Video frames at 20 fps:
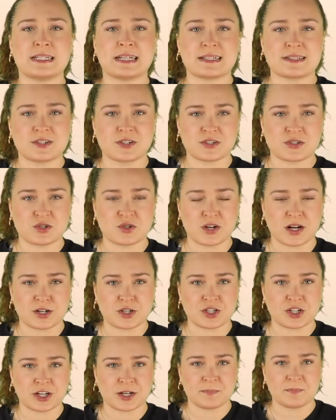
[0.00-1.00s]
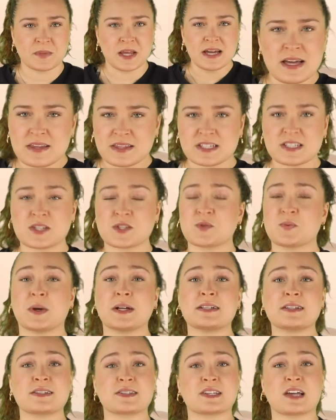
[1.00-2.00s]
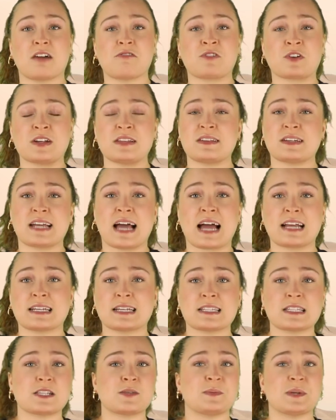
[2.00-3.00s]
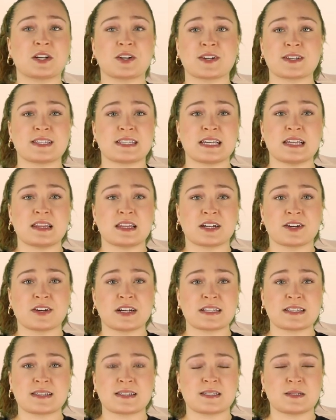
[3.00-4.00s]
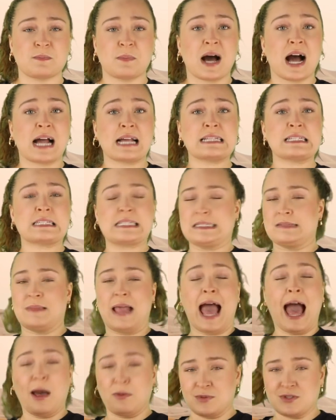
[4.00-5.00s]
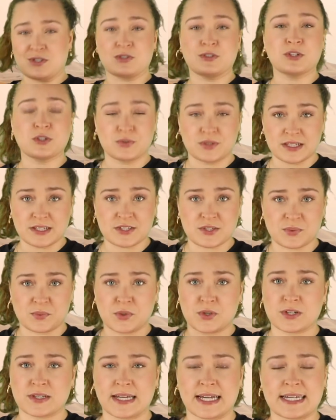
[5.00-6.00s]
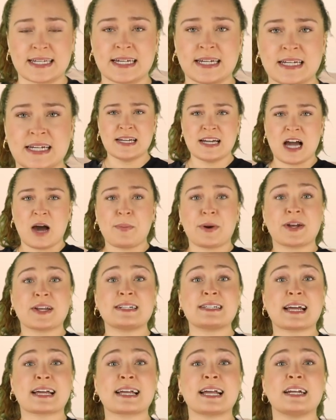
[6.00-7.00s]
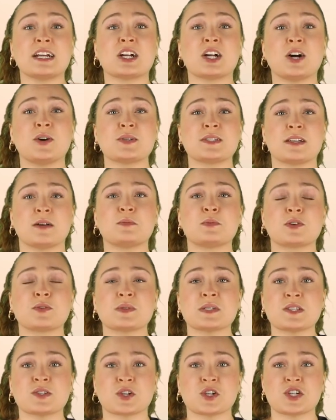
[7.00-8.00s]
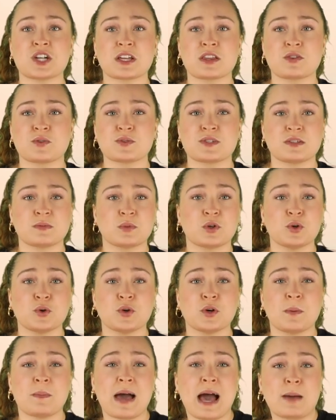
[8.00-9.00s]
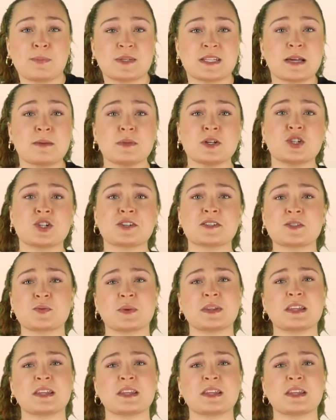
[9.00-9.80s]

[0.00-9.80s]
Desert Structure. This is one discovery that had conspiracy theorists' minds minds absolutely swirling. About a decade ago, someone was searching through some Google Maps images